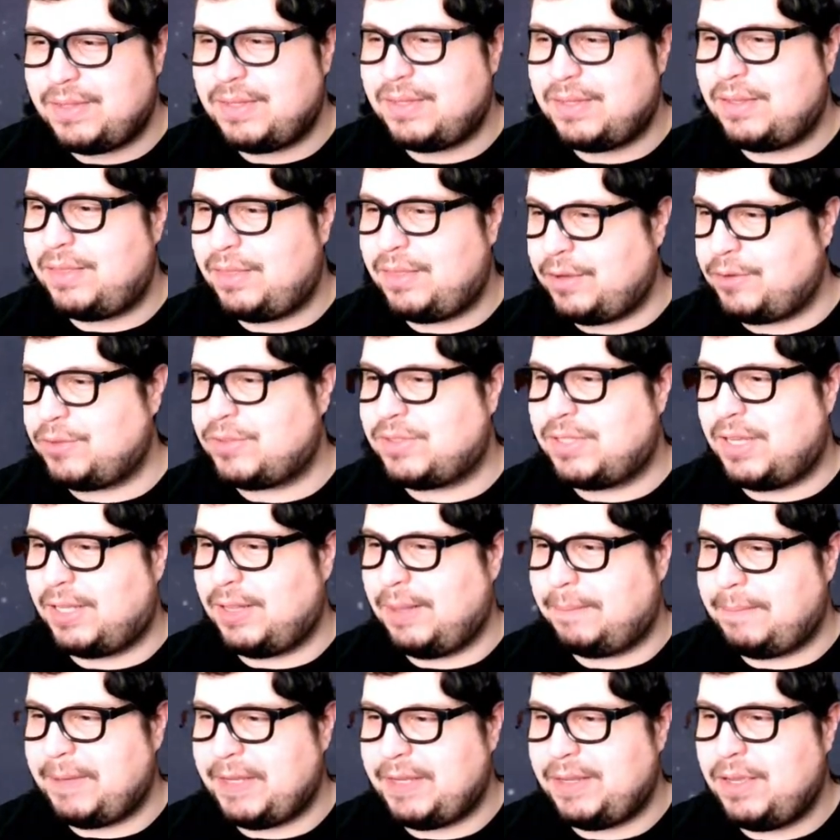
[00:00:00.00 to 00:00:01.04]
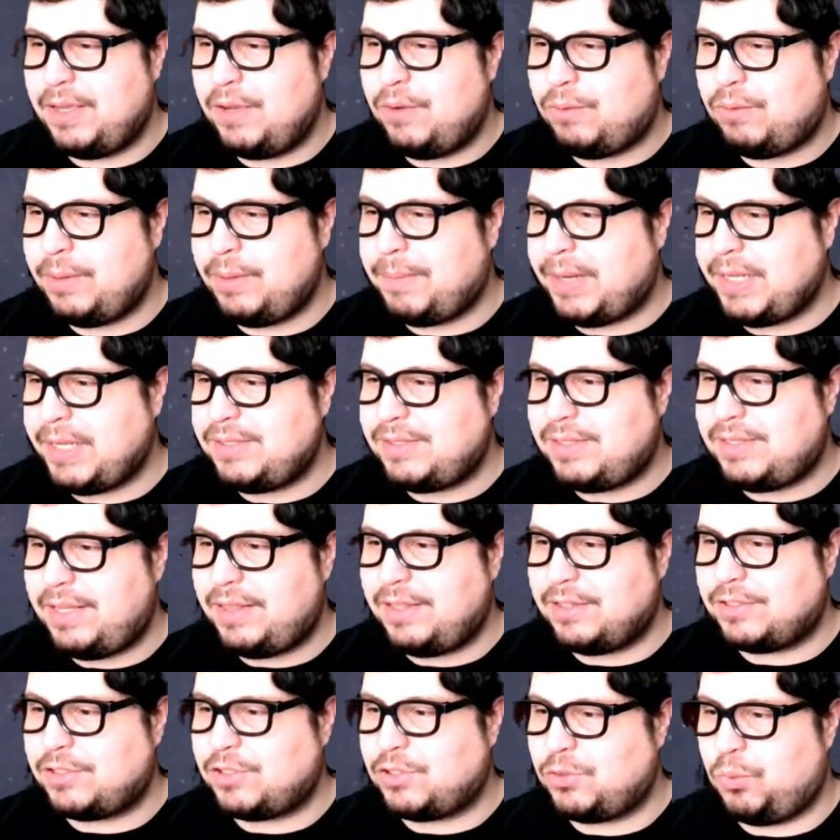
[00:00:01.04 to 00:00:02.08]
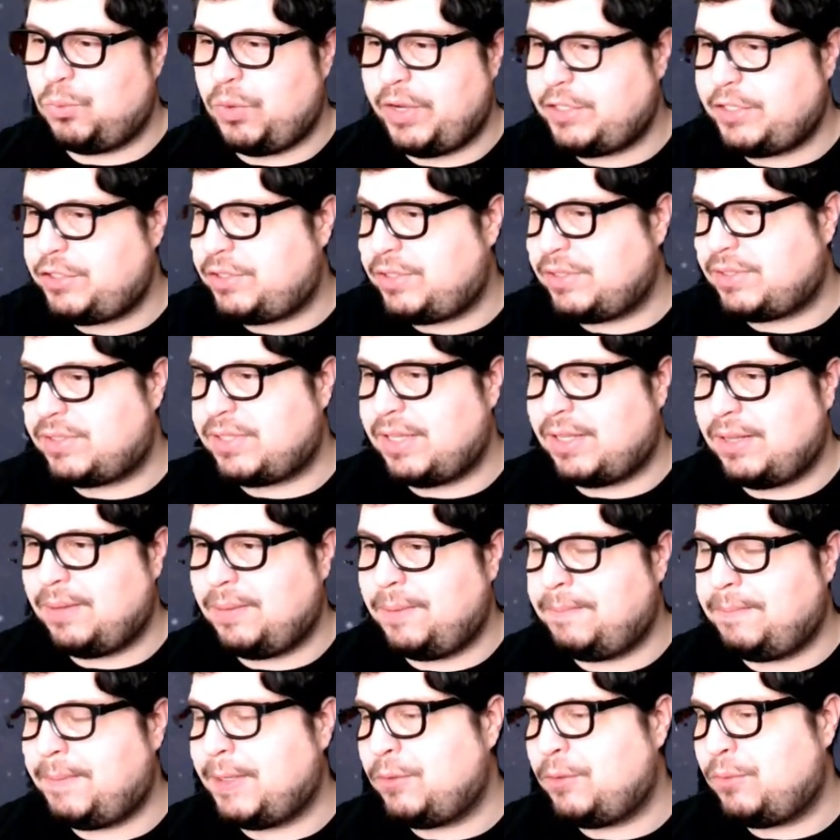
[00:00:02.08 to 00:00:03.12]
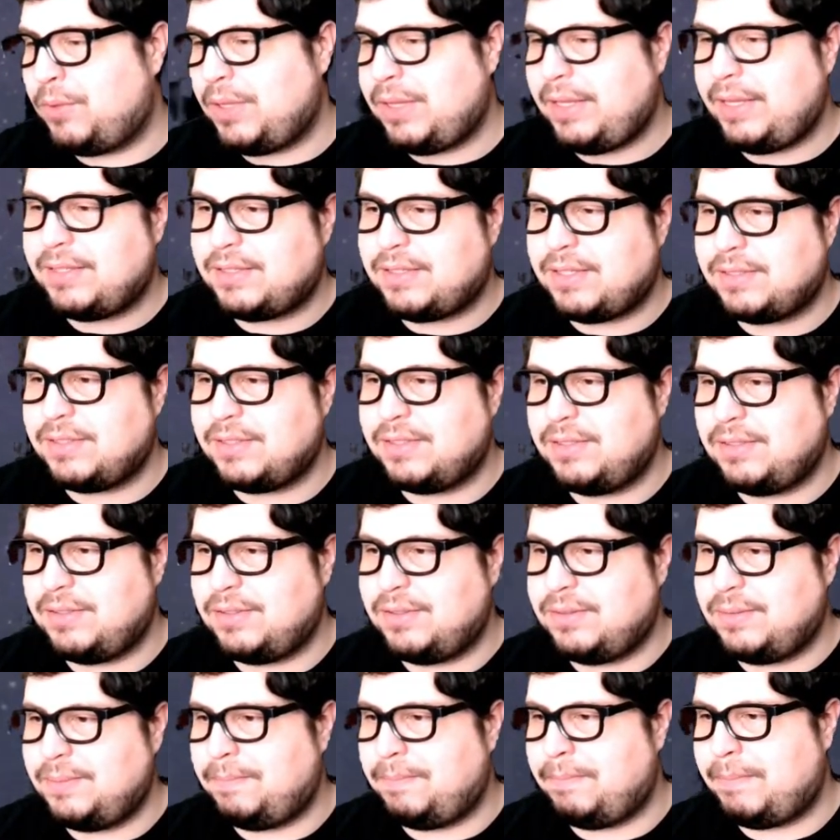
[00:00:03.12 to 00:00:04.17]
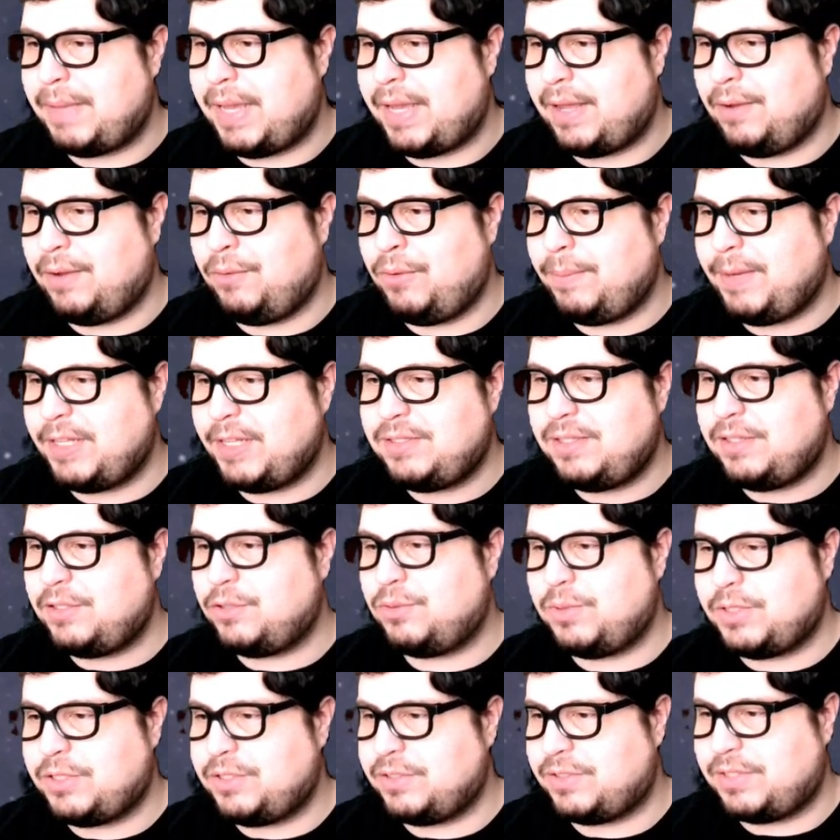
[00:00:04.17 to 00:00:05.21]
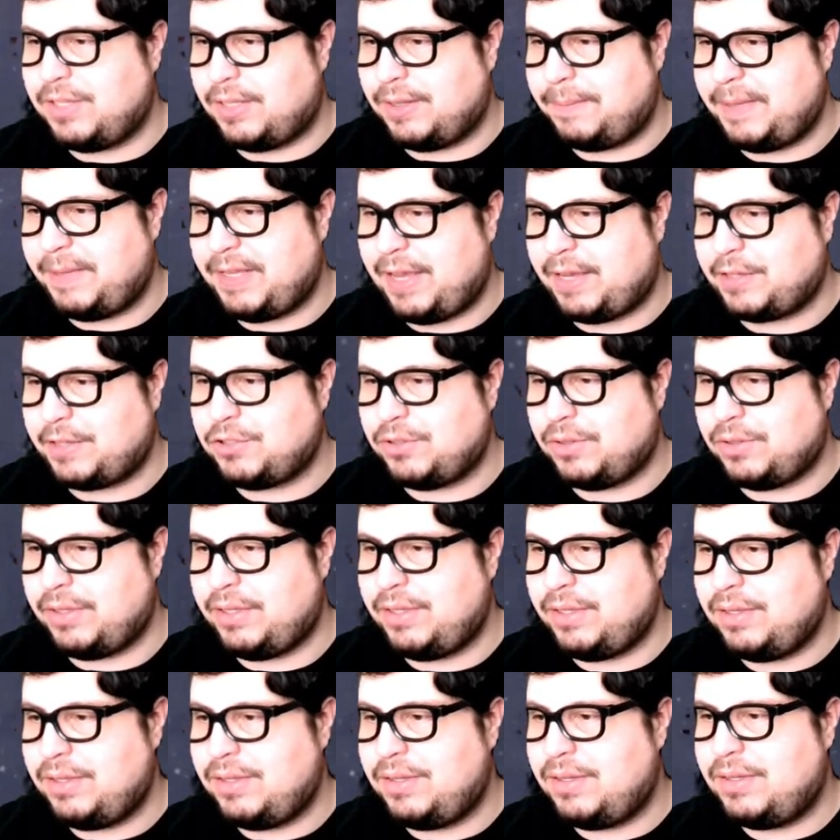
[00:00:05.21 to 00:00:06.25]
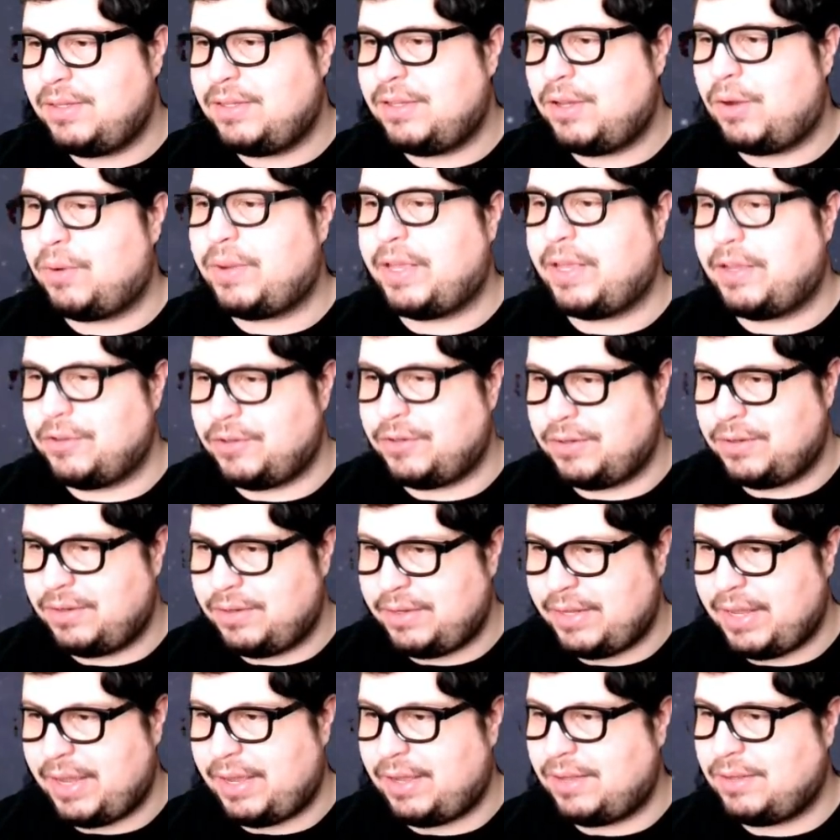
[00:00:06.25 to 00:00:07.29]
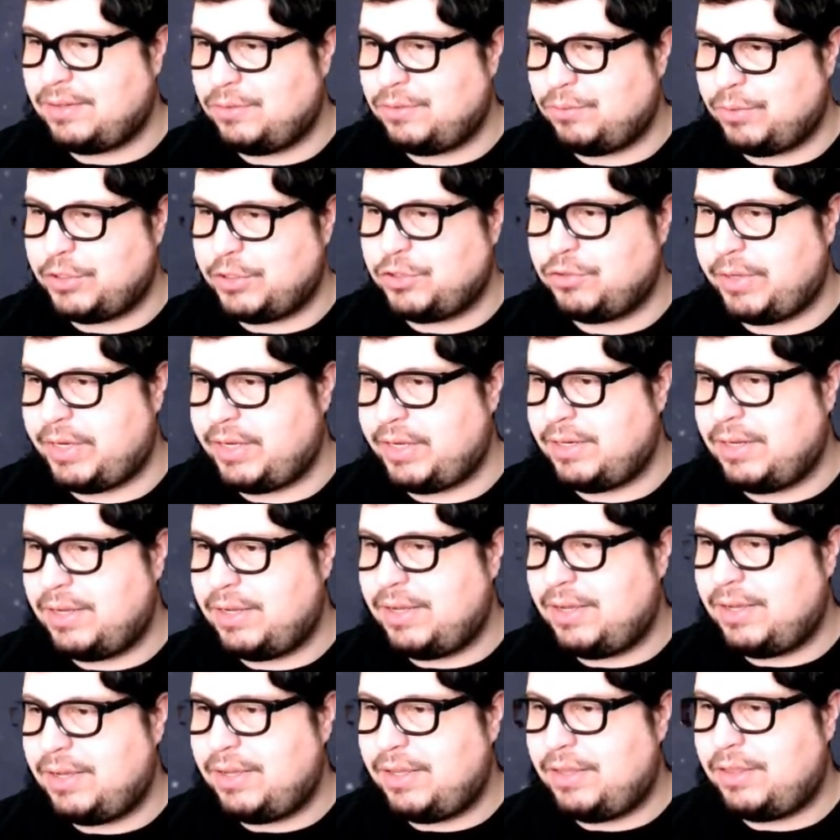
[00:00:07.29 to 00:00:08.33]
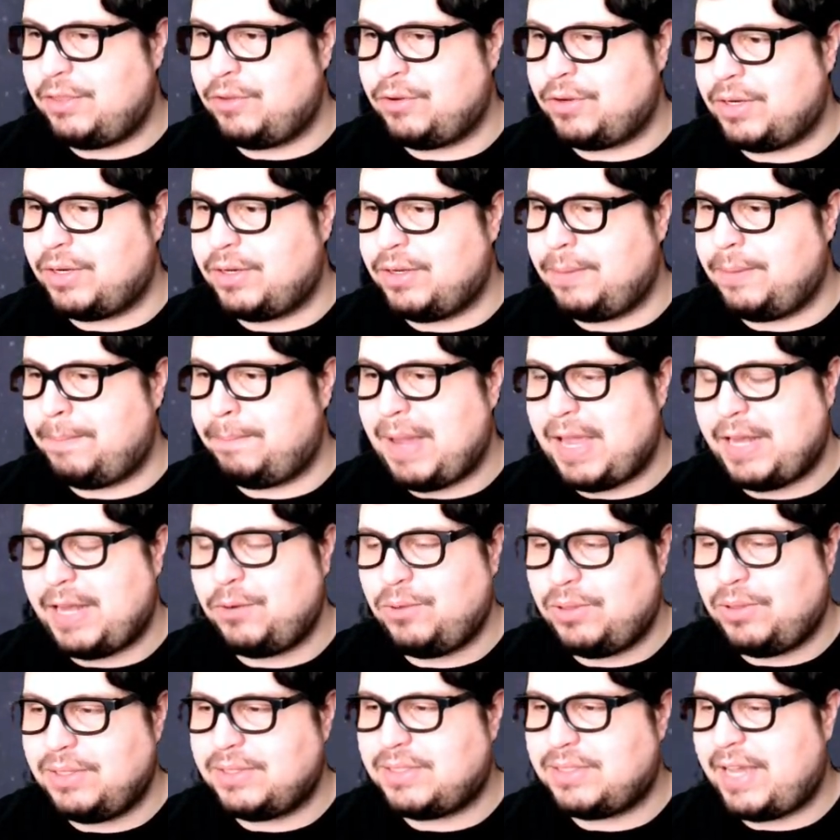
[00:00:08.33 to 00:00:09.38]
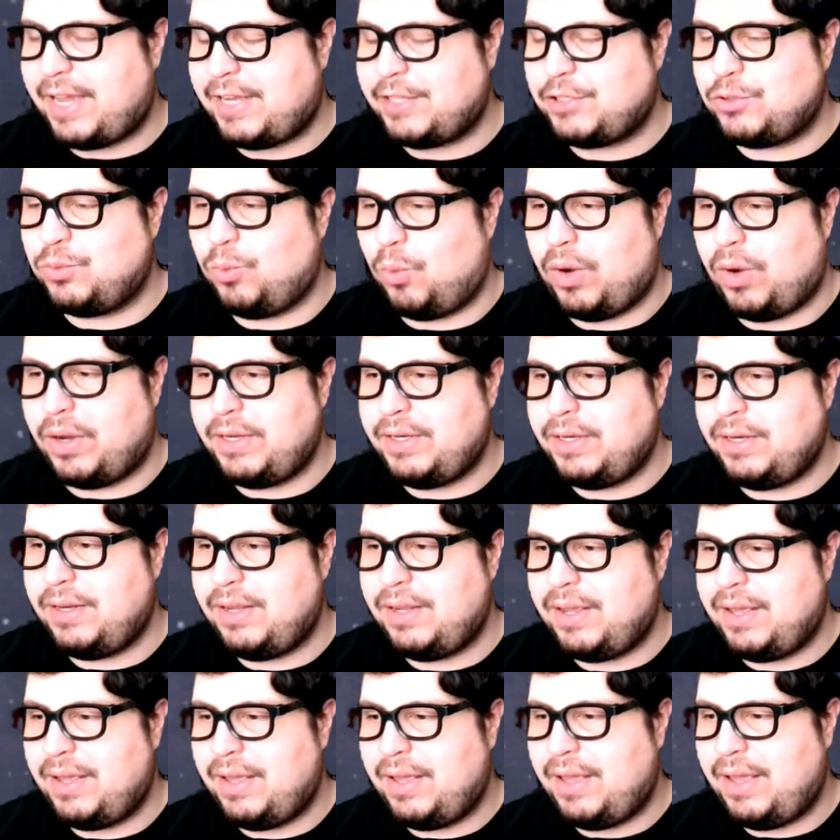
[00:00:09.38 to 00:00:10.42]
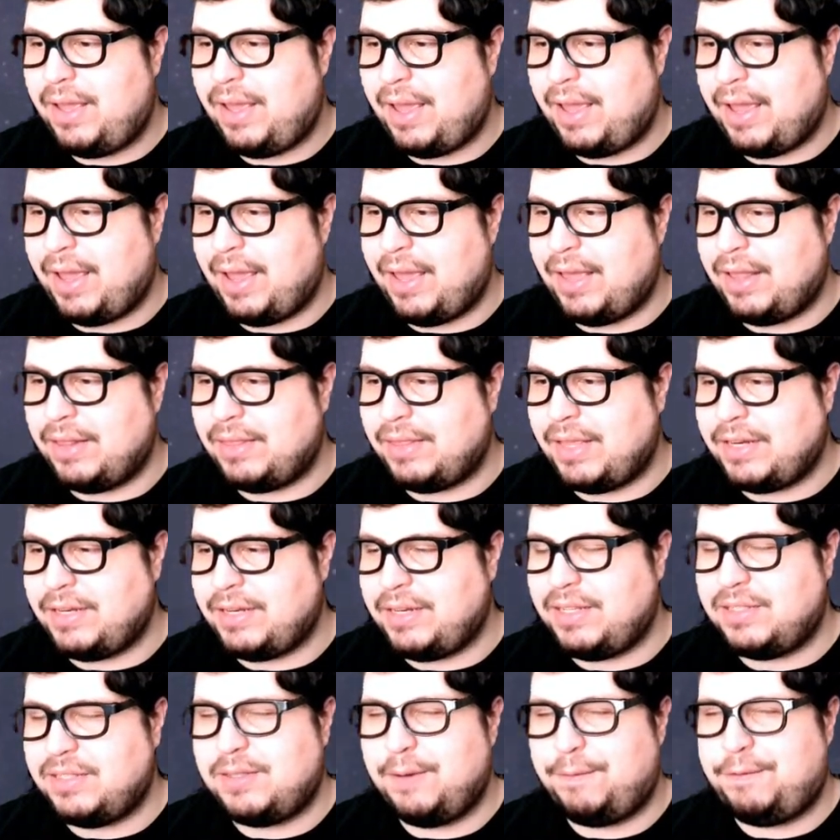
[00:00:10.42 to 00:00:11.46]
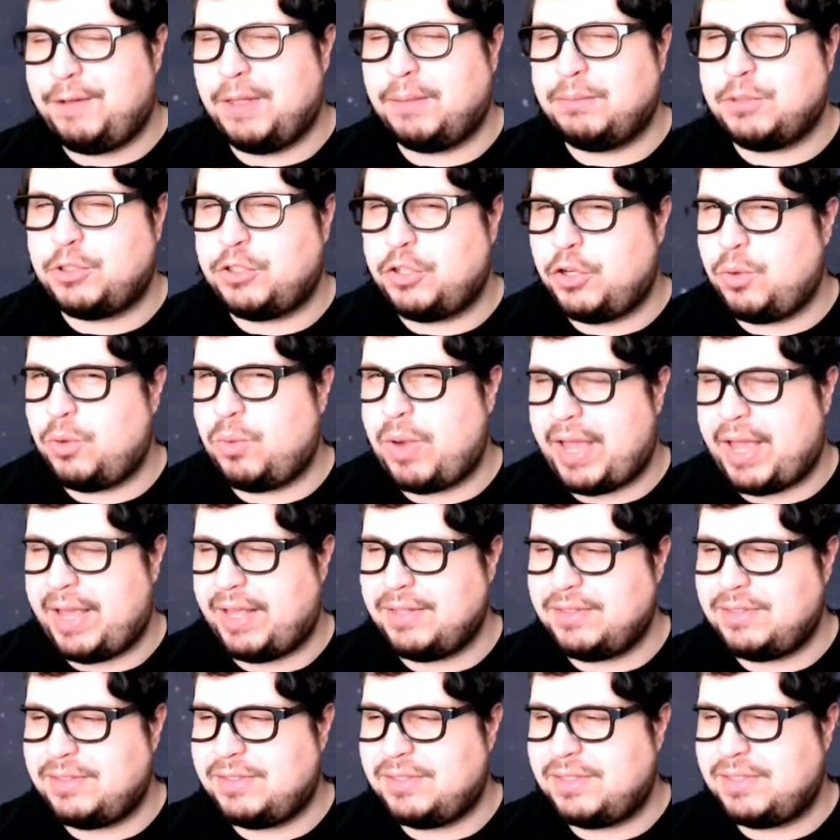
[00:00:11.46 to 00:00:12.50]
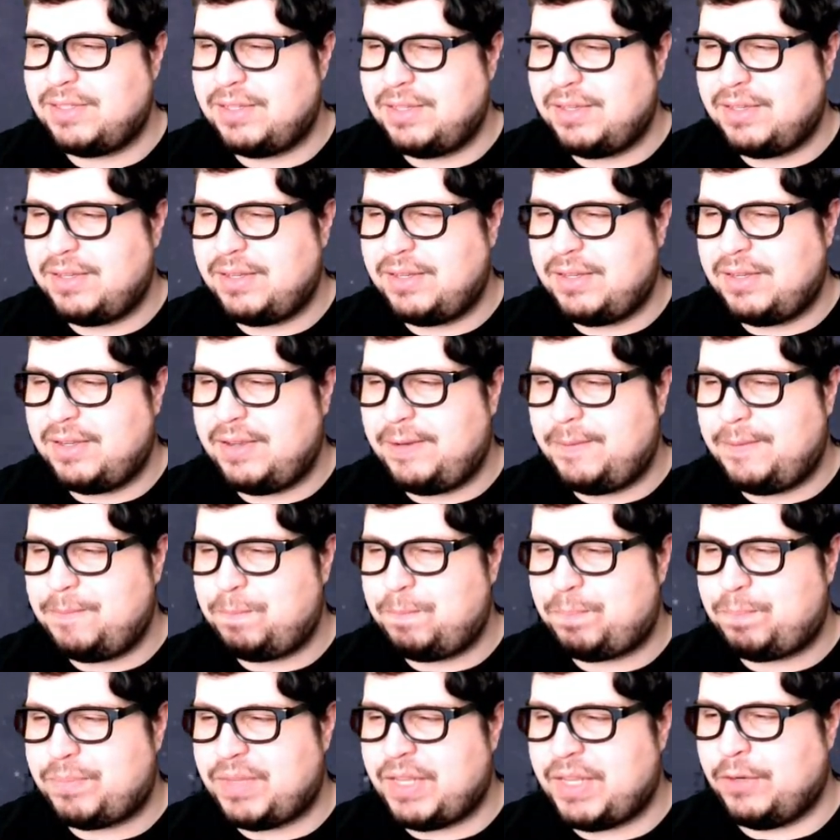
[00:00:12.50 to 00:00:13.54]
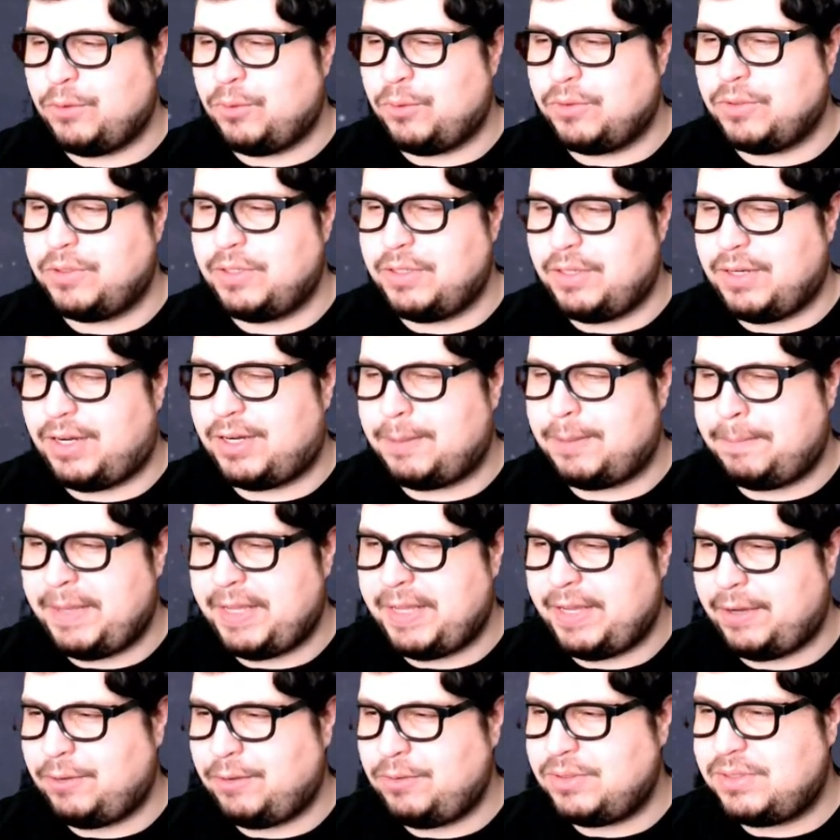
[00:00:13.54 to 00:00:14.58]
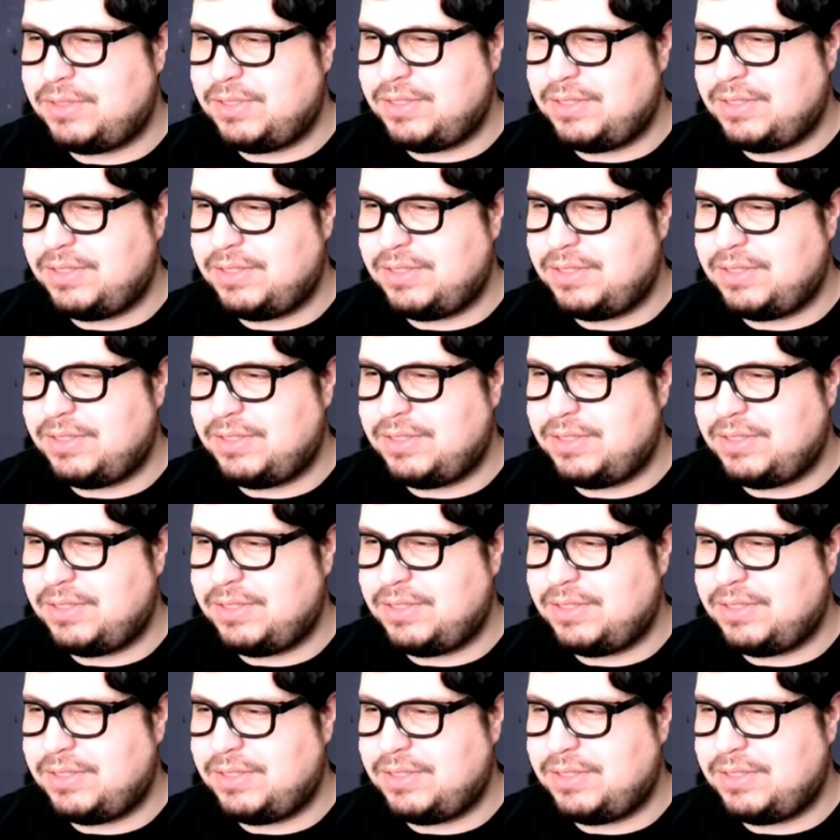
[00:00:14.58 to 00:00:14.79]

There's Celebi. We might see the switch to but really it doesn't matter. We might see the switch to Celebi, actually. Okay, good. Yeah, retreat. They're going to manual attach 1, and they need to flip 2 heads in order to knock me out.